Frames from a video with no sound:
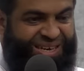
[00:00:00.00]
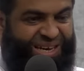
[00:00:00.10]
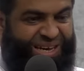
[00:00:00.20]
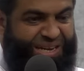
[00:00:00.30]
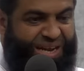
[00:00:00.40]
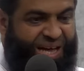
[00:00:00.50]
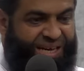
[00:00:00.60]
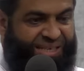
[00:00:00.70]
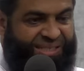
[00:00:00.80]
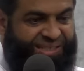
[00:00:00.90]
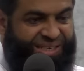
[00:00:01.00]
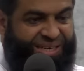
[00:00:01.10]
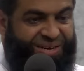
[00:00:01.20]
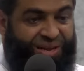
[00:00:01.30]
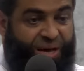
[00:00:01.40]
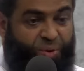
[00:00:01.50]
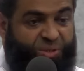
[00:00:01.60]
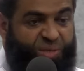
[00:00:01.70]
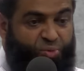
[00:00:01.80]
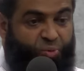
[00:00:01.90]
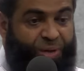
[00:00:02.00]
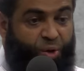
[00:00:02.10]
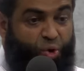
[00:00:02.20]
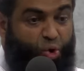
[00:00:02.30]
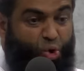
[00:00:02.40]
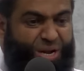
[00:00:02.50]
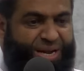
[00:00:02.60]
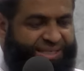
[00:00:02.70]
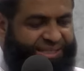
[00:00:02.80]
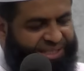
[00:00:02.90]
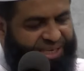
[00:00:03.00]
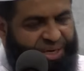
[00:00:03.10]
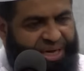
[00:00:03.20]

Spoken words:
Khannas. La uqsimu bil khunnas.